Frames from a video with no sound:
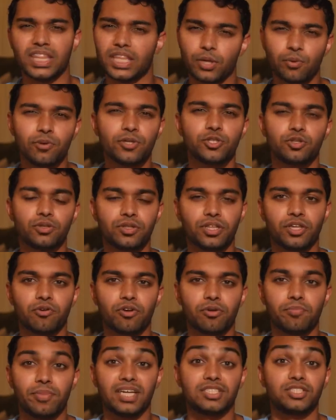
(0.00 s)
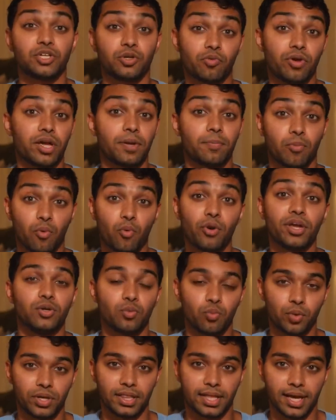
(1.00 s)
The original theory makes a great
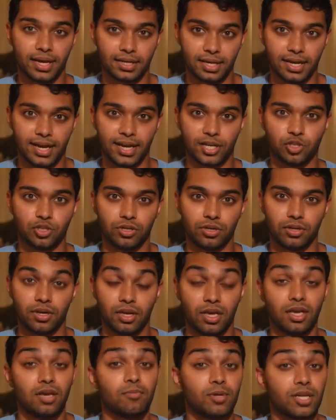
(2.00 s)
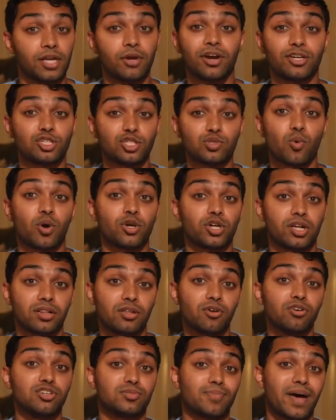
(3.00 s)
point with that connection. But here I just want to
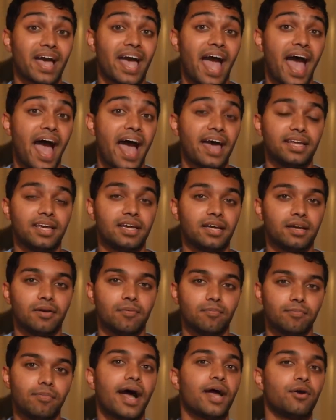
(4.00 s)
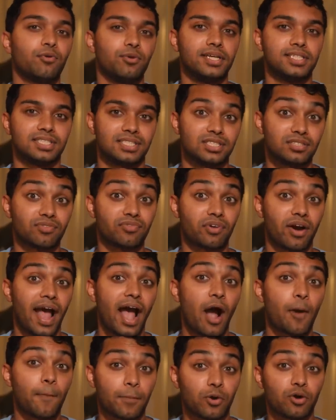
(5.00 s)
close by adding my reasons for
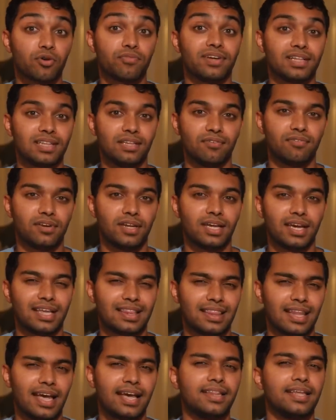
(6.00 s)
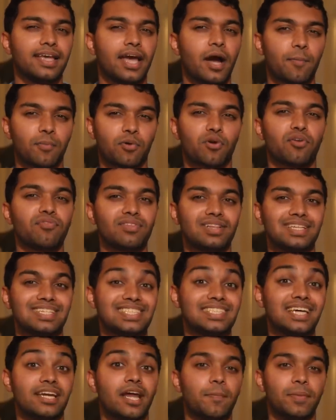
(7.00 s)
how perfectly fitting and likely how
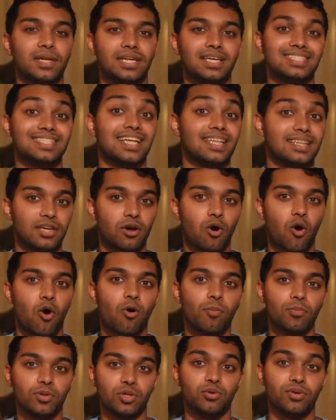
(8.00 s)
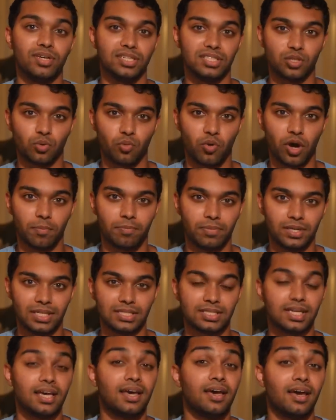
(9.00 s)
perfectly set up it is that the All Blue is the One
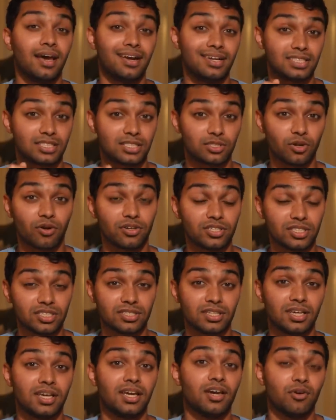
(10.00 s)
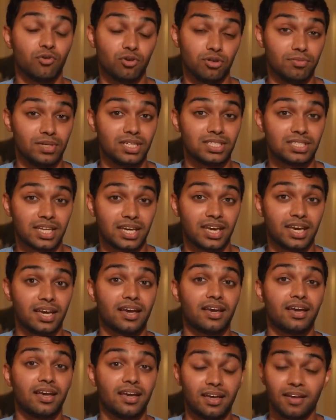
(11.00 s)
Piece. And it starts with me
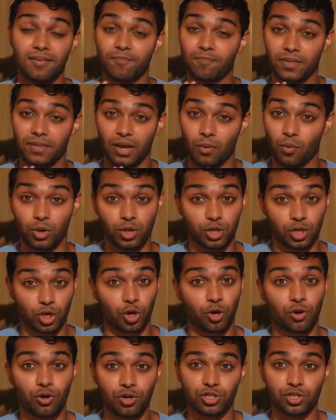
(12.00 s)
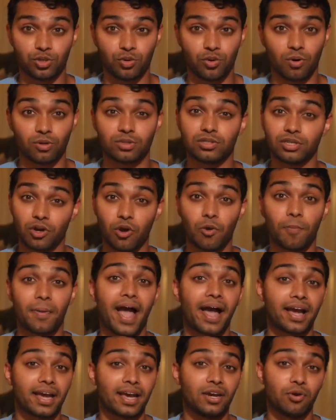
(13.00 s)
saying, I want to encourage you all to go
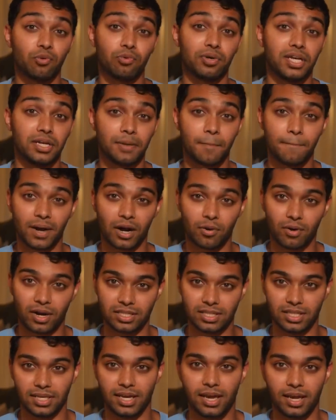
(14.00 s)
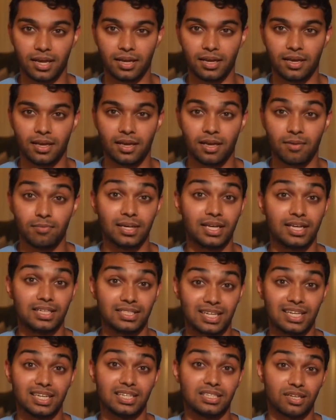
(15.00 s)
back and read Baratier,
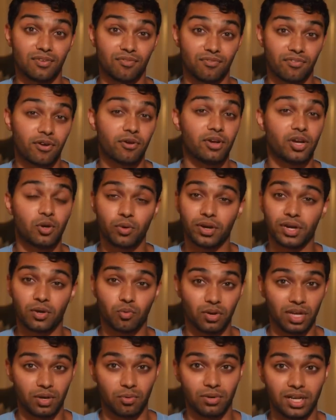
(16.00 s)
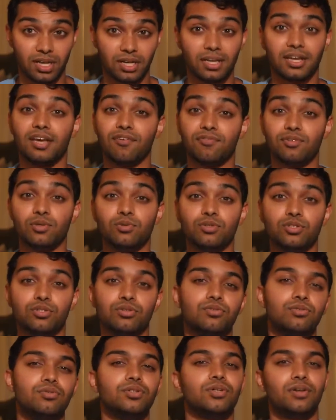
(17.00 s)
because it is a very quick reread. If you
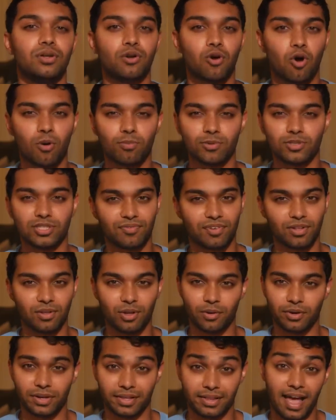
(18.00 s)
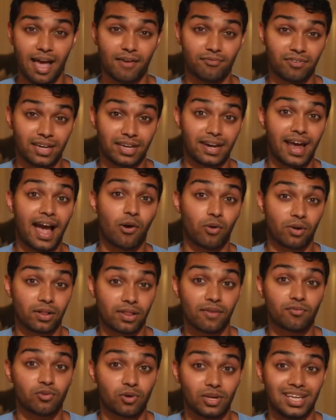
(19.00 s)
do, you can almost feel Oda laughing at how
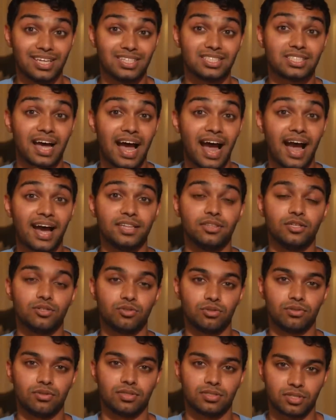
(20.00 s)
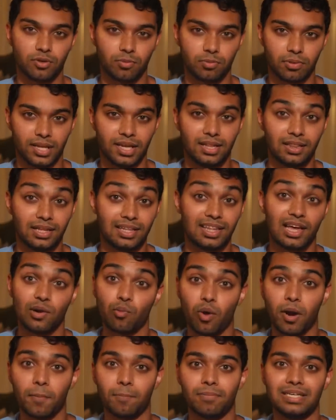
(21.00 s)
clever he is to hide the truth so plainly
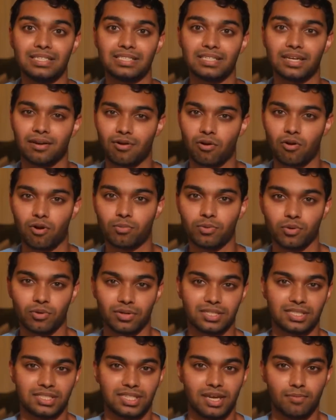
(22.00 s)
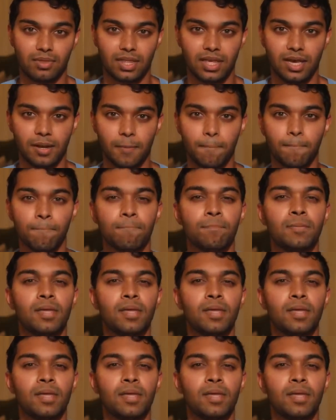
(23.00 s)
that One Piece and All Blue are the same thing.